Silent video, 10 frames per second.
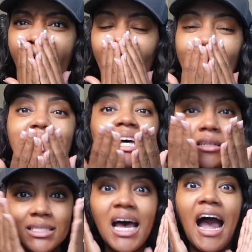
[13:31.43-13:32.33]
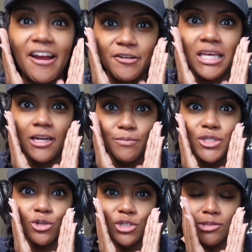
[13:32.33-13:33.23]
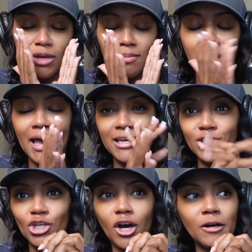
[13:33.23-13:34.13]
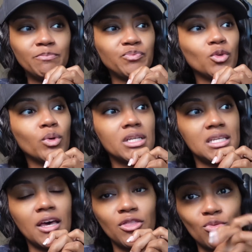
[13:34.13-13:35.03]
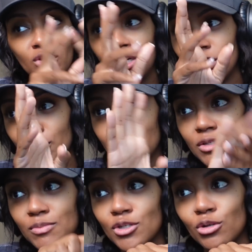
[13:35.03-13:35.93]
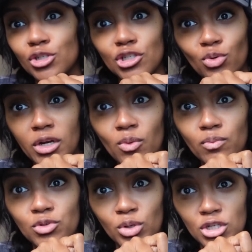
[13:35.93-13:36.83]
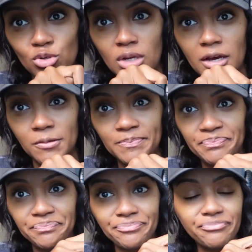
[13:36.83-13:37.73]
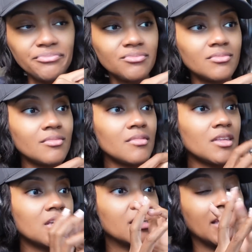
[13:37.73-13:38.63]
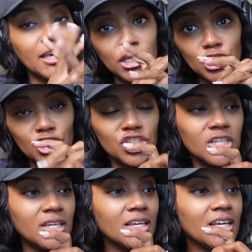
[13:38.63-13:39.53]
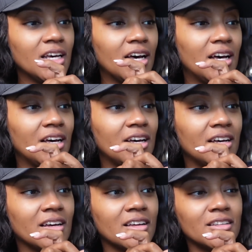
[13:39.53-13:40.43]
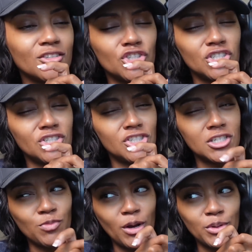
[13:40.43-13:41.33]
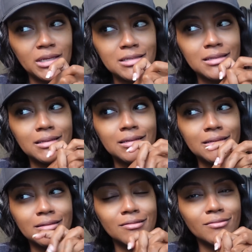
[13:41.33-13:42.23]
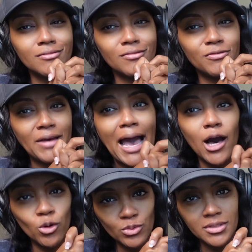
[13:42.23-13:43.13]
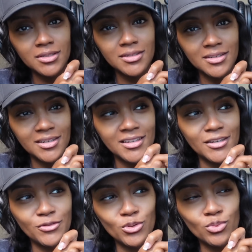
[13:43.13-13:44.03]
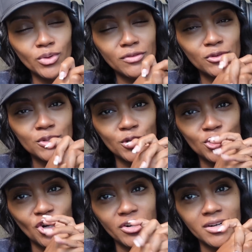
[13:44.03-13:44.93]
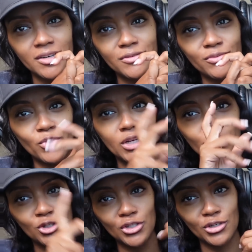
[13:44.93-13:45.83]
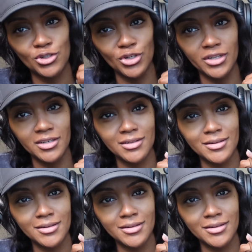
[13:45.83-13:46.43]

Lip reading: That's how tired that episode just made me. I had to yawn. What is that? 3 years? So she's 20, 22 now? Ish? She's probably easily found if you search hard enough. We know she's Australian.